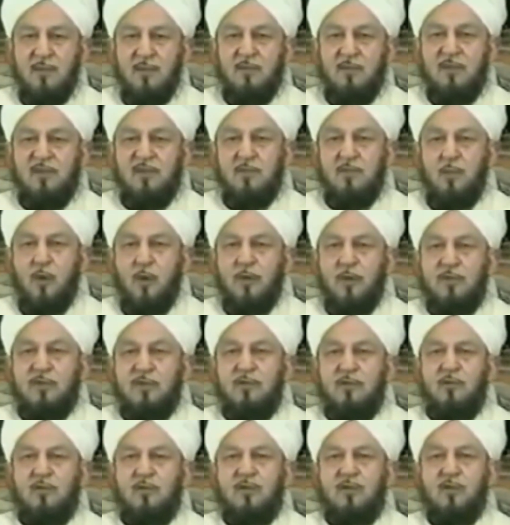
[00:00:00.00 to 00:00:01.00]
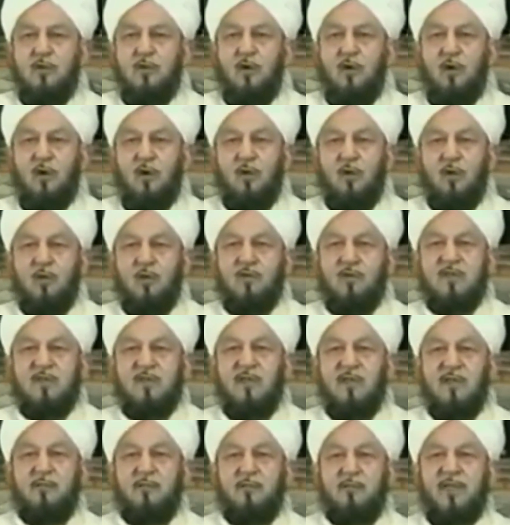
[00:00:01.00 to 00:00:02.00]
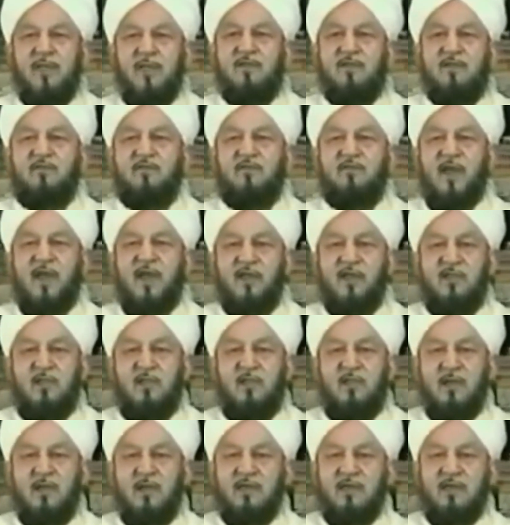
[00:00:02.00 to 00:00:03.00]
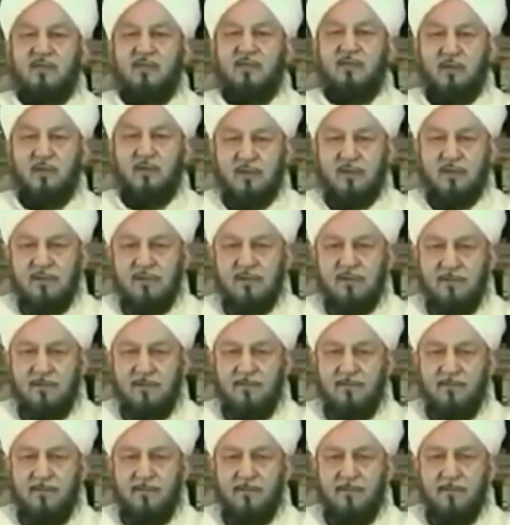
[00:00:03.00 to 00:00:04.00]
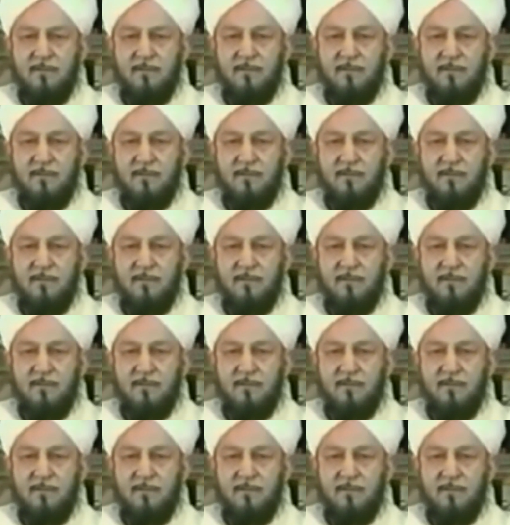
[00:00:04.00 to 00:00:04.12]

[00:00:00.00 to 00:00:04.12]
Some responded to this call with complete faith and devotion.